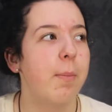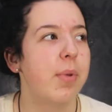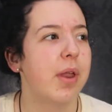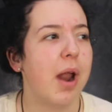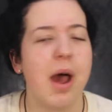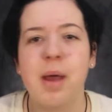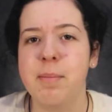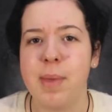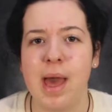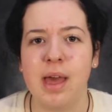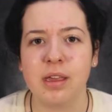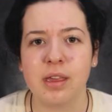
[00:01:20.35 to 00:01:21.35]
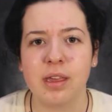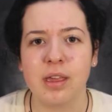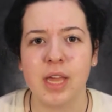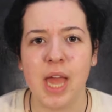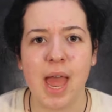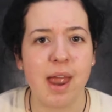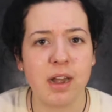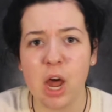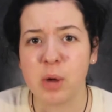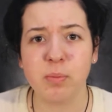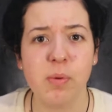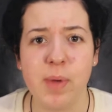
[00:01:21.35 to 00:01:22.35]
But I'm back and
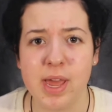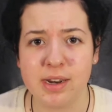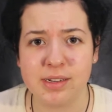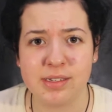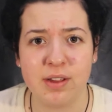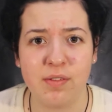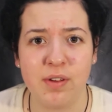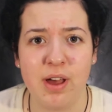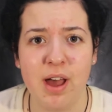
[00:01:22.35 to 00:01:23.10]
unprepared as ever.